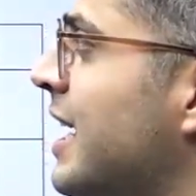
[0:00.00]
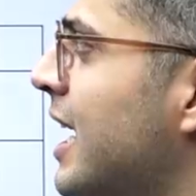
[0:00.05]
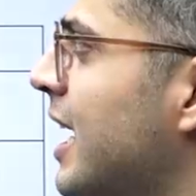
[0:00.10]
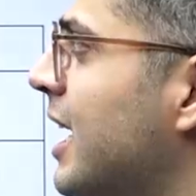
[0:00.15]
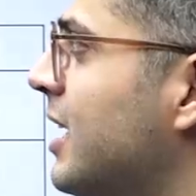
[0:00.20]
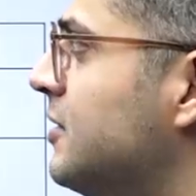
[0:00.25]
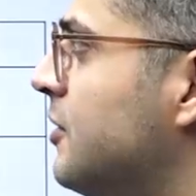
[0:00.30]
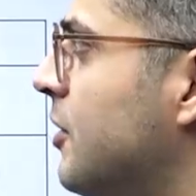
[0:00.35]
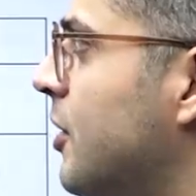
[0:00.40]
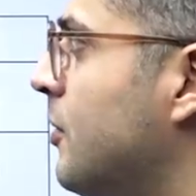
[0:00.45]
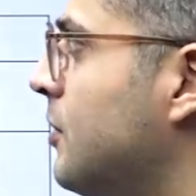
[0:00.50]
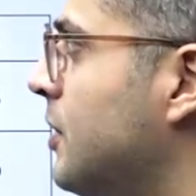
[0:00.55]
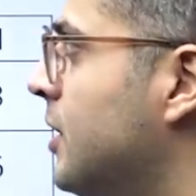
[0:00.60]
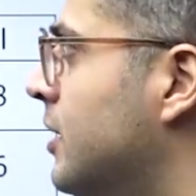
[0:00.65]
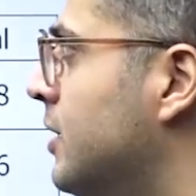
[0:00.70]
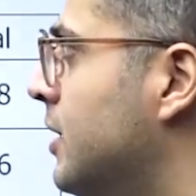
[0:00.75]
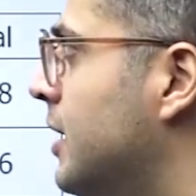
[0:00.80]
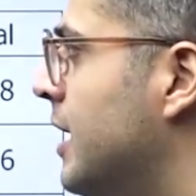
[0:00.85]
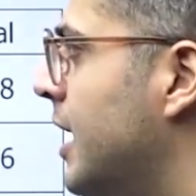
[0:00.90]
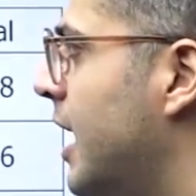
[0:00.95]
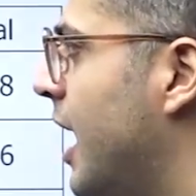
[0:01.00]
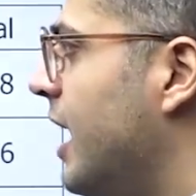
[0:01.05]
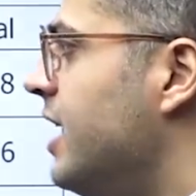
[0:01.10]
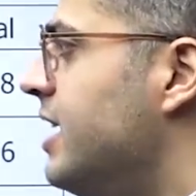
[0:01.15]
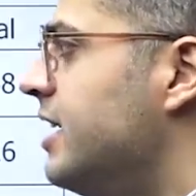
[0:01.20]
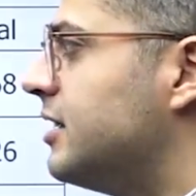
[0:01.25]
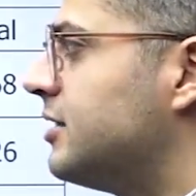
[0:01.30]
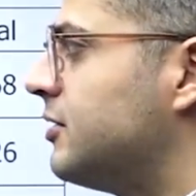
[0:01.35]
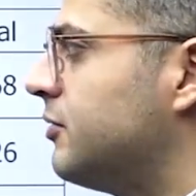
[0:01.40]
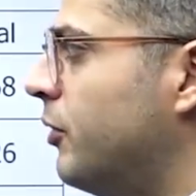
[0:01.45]
It is one of the
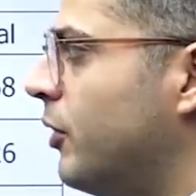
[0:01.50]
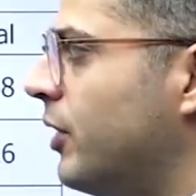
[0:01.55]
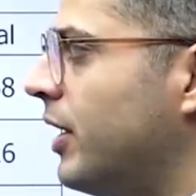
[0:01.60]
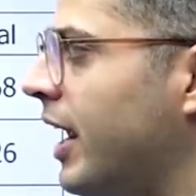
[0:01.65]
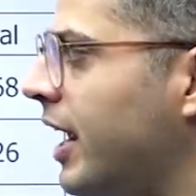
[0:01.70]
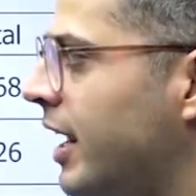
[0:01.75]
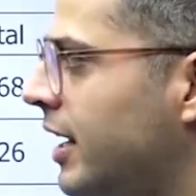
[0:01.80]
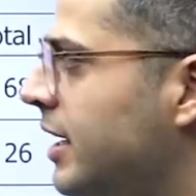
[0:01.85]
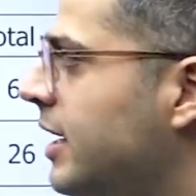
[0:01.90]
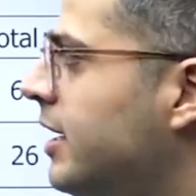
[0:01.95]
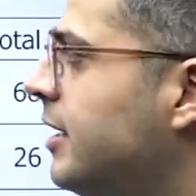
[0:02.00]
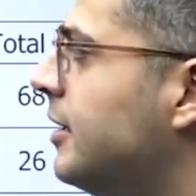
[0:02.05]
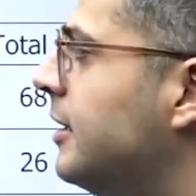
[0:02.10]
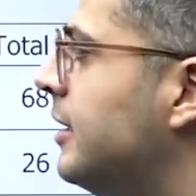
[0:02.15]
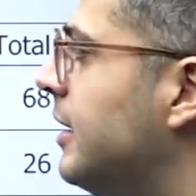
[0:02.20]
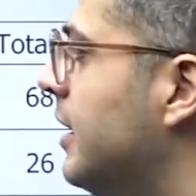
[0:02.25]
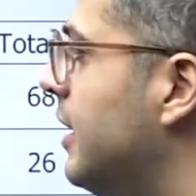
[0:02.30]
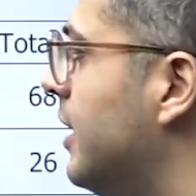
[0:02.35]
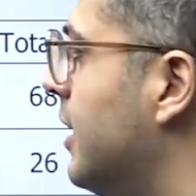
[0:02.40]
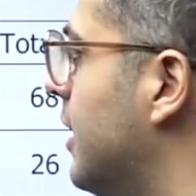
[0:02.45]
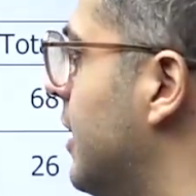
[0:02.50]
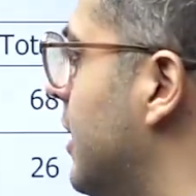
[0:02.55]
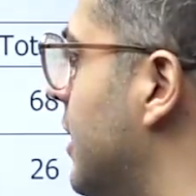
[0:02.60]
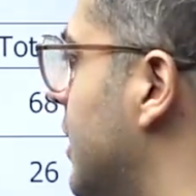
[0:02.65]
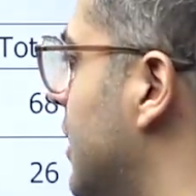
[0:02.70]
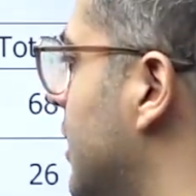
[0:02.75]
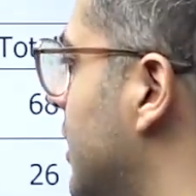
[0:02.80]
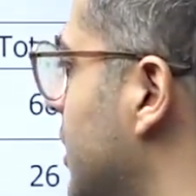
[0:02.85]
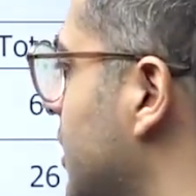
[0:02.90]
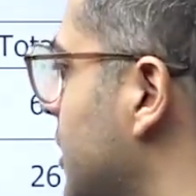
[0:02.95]
highest for any
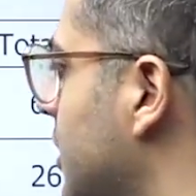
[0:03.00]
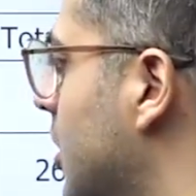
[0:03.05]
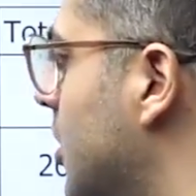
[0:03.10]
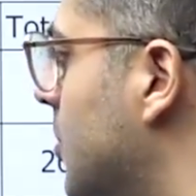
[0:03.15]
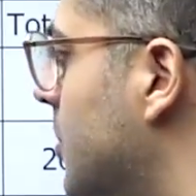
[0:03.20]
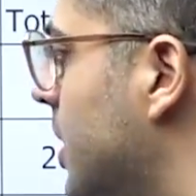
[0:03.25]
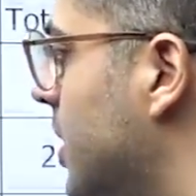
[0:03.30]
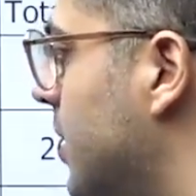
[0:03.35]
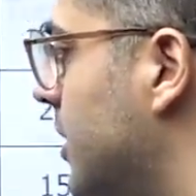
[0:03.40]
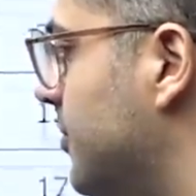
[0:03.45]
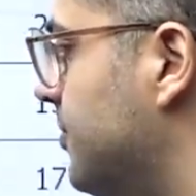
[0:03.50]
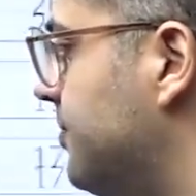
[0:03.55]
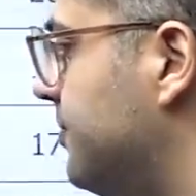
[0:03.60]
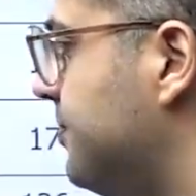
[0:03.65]
government